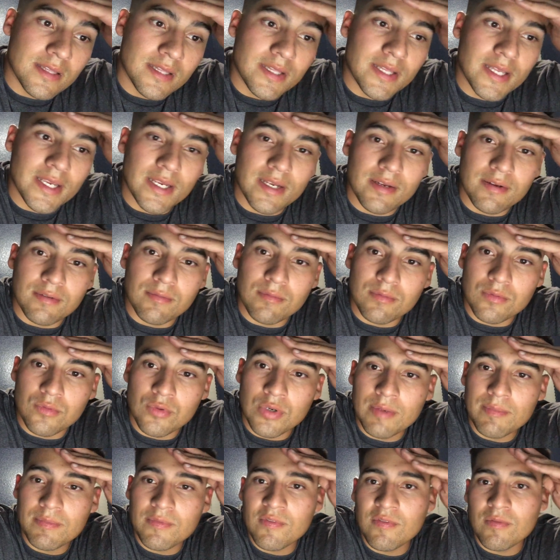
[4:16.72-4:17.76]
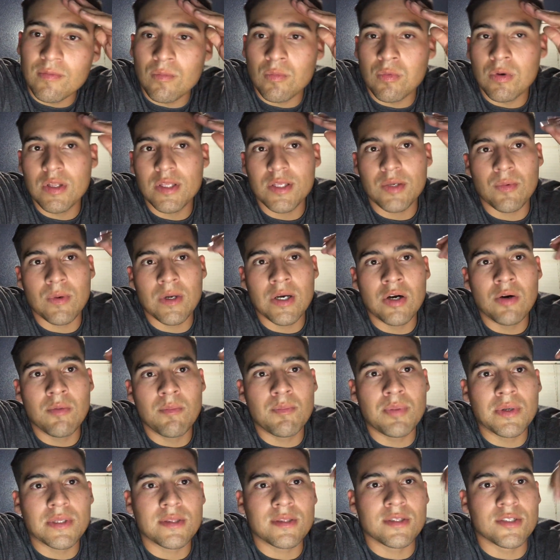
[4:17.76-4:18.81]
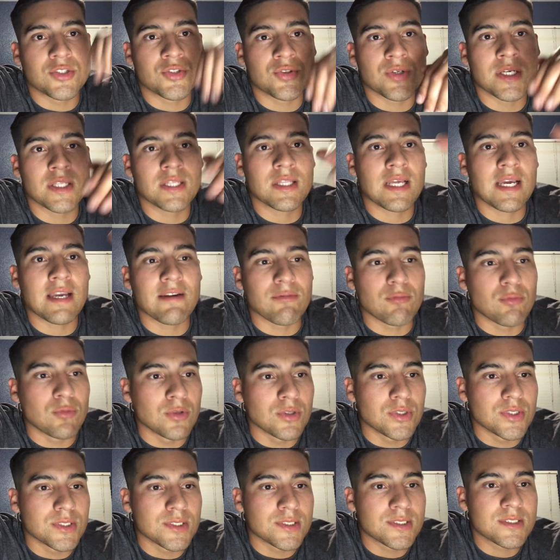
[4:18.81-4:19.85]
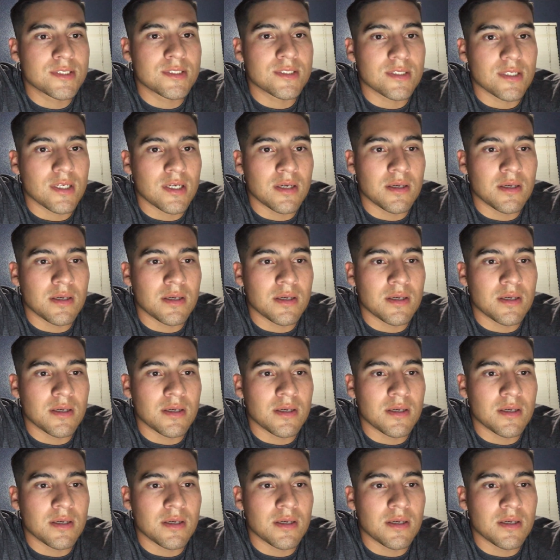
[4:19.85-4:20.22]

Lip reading: They grip really well, but the tread life was,